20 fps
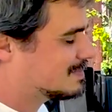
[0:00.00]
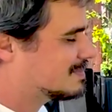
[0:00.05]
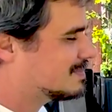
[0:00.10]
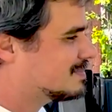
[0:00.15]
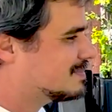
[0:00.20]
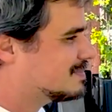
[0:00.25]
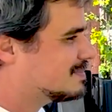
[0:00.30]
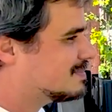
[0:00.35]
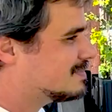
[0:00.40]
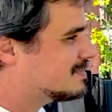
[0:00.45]

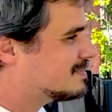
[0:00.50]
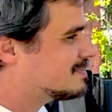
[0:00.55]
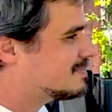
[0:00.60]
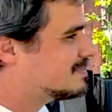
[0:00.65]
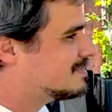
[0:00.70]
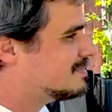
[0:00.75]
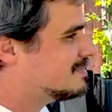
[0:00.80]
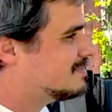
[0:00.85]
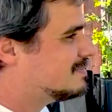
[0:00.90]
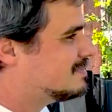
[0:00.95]

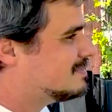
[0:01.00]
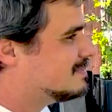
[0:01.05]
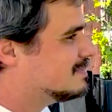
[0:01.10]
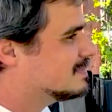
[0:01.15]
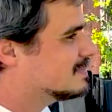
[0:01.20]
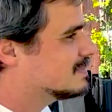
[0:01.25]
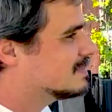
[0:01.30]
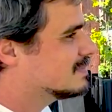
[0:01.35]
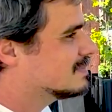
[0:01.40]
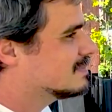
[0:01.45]

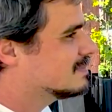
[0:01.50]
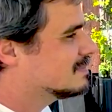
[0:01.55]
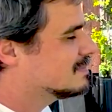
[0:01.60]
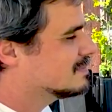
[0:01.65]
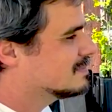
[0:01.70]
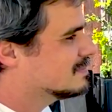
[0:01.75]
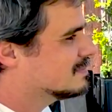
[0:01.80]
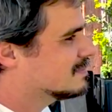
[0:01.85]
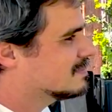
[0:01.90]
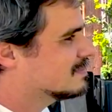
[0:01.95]

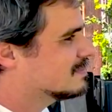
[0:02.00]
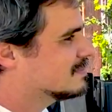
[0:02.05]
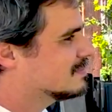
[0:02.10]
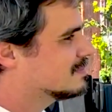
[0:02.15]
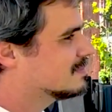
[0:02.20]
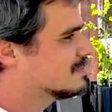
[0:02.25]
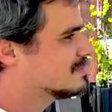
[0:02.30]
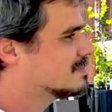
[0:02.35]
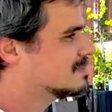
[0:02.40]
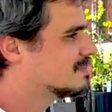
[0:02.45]

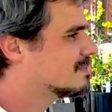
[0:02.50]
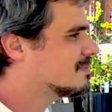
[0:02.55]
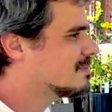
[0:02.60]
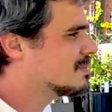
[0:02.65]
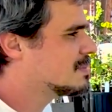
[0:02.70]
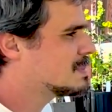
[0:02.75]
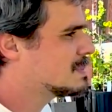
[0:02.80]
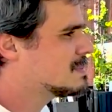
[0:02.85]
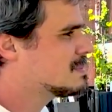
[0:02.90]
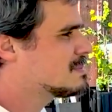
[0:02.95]

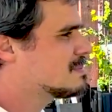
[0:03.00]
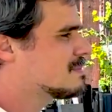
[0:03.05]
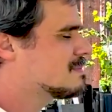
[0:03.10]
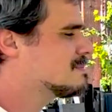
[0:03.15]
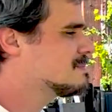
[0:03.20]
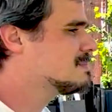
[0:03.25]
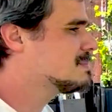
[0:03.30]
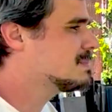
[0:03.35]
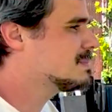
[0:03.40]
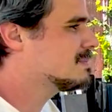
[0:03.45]

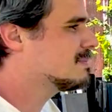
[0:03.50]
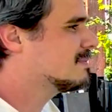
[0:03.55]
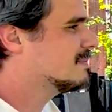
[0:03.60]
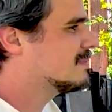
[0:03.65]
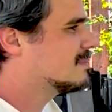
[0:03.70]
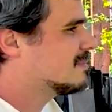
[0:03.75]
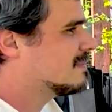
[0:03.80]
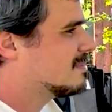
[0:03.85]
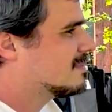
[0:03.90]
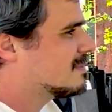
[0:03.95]

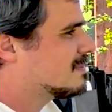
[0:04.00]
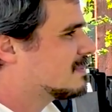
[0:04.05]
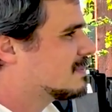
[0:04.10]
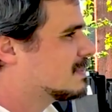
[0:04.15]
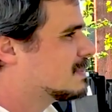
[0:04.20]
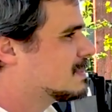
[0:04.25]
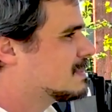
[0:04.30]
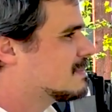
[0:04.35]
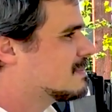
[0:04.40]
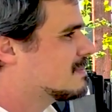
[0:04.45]

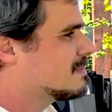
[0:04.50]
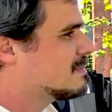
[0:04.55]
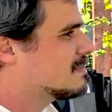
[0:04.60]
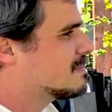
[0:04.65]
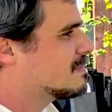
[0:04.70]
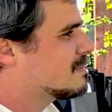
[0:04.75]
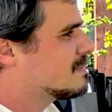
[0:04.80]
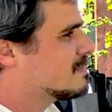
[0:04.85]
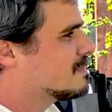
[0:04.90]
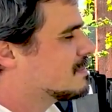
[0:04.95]

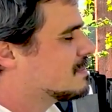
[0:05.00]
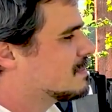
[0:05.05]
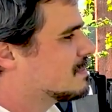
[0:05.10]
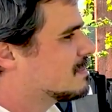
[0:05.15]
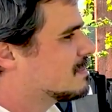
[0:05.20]
No words are spoken by the person on screen.